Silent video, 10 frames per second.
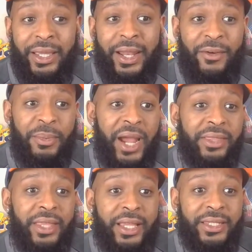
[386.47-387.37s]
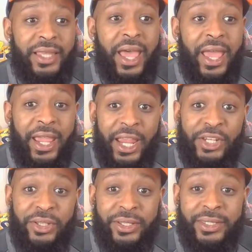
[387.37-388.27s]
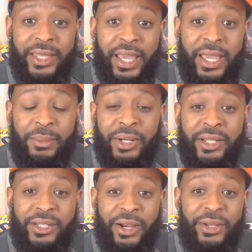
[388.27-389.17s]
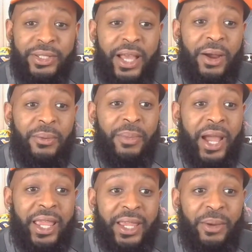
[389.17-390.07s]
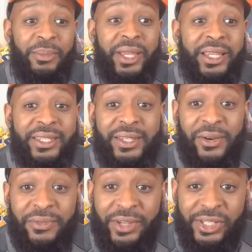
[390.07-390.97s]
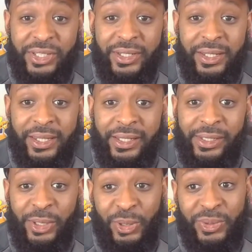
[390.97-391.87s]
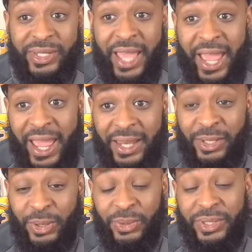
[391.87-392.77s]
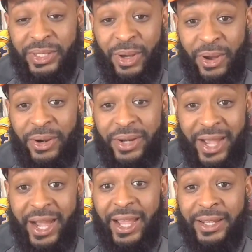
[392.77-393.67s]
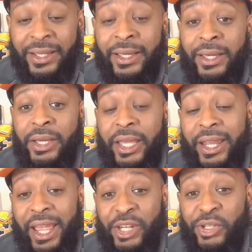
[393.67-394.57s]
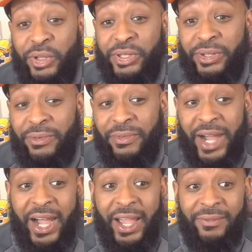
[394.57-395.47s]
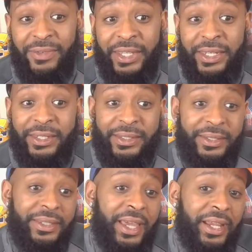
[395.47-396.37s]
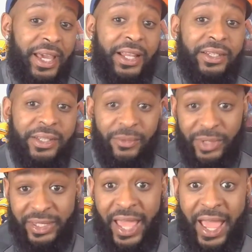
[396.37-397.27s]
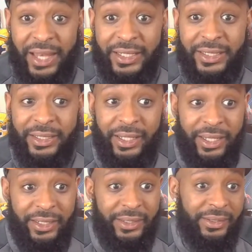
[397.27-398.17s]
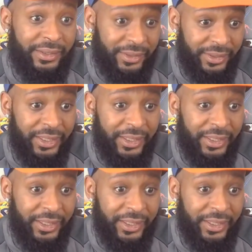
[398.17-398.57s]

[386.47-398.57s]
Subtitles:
And everybody thinks that Angela's dead, but it turns out by him being selfish, dude's daughter died and Angela survived. And they got to live with that. And